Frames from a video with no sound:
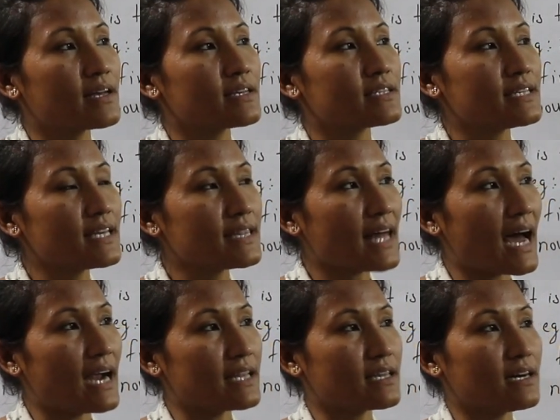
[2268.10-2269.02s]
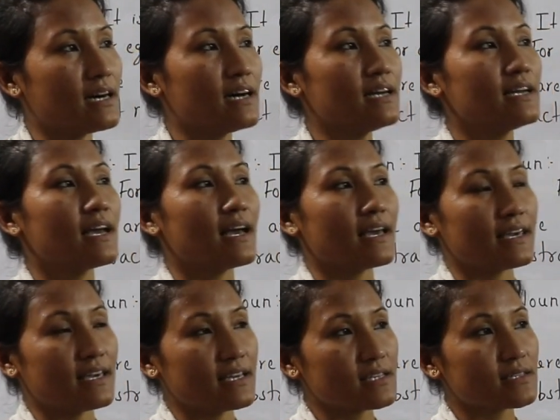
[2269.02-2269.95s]
Siddhartha
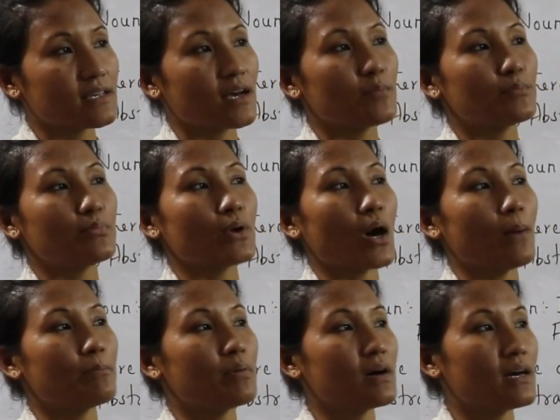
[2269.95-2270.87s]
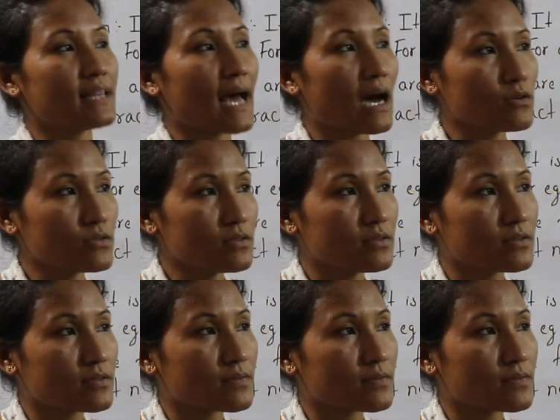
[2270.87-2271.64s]
is proper noun